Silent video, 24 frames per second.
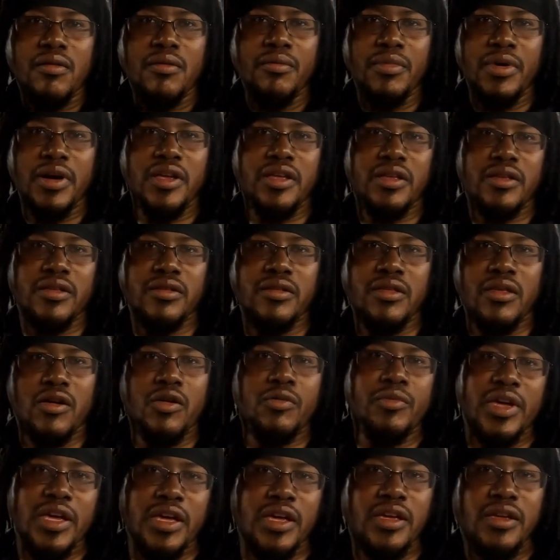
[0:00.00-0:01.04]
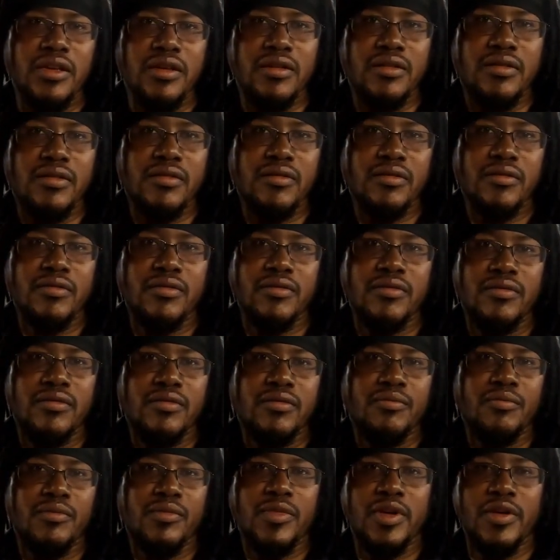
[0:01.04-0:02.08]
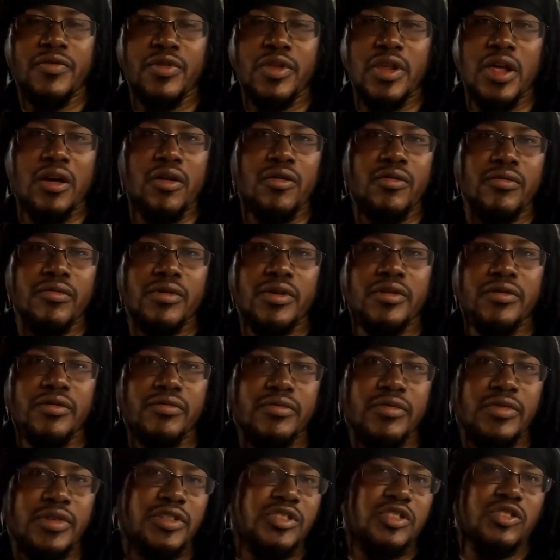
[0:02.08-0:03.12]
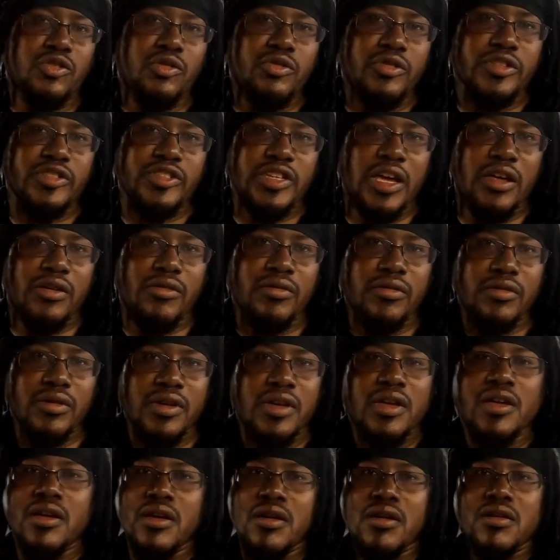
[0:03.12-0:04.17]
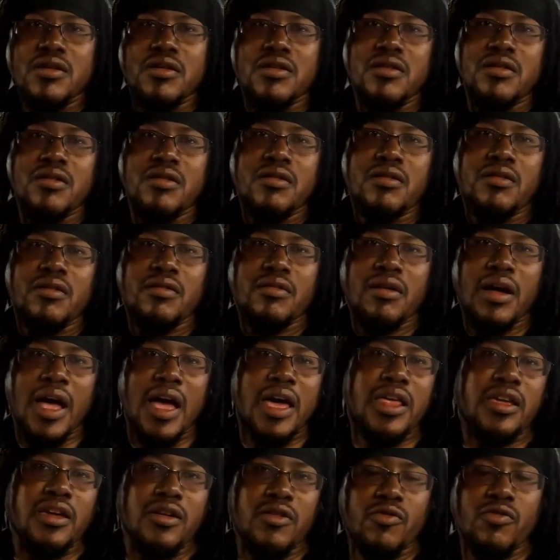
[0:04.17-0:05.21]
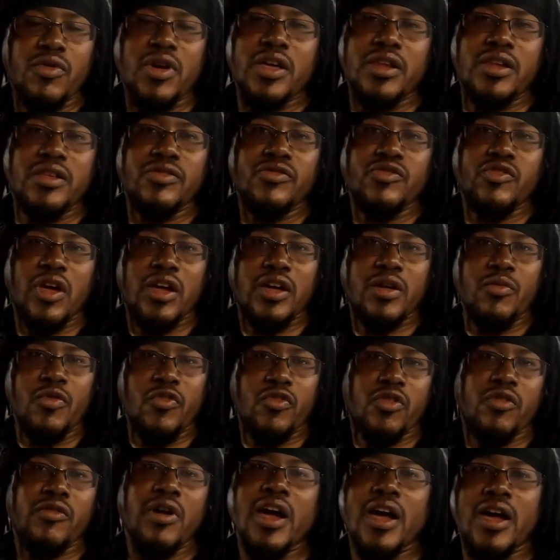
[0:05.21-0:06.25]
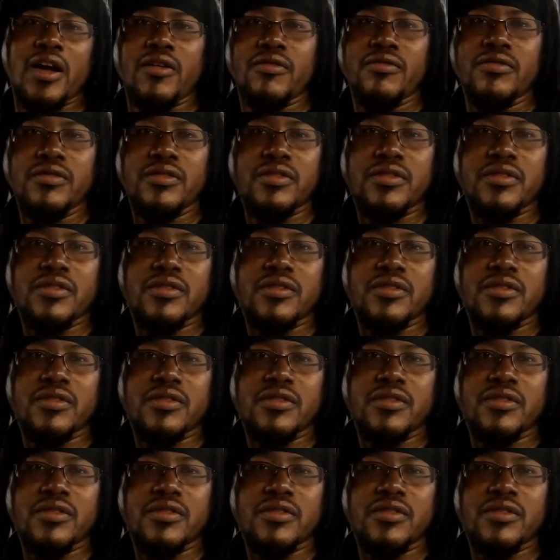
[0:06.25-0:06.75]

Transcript: But you know me, if you don't, because you're new to the channel, I had to get her running so I can move her around.